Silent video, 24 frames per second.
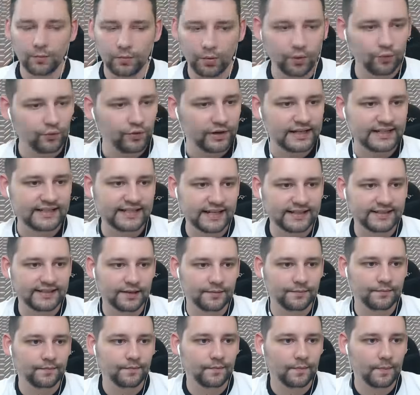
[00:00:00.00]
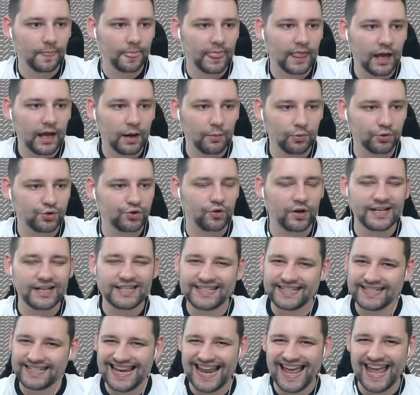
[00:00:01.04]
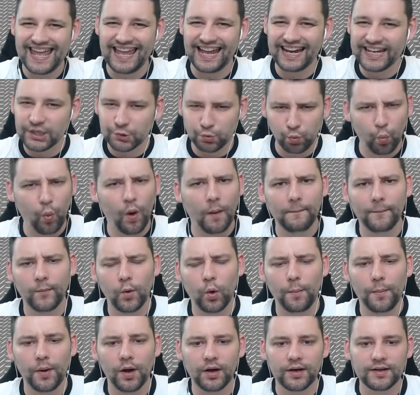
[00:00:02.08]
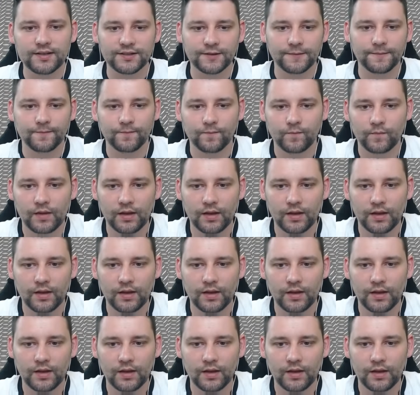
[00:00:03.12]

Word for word: We'll reset him. And we'll try and slay at least one more person.